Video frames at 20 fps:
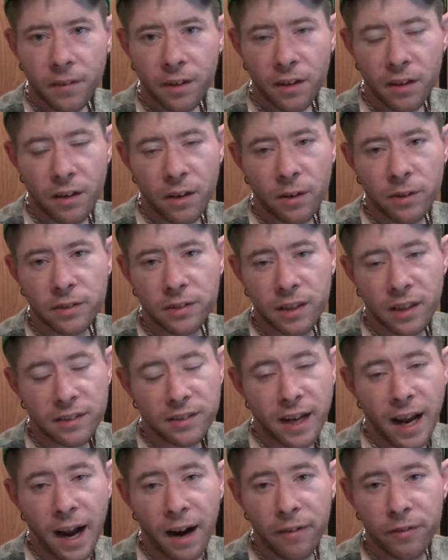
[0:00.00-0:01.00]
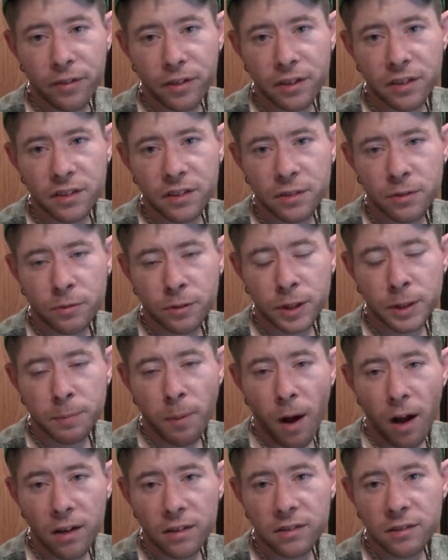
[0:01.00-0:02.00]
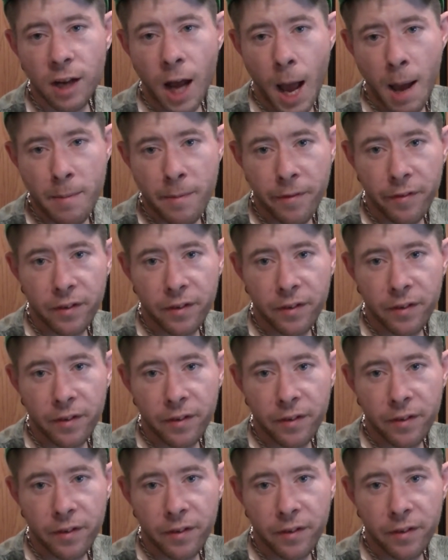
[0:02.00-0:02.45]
You know, it says the average response time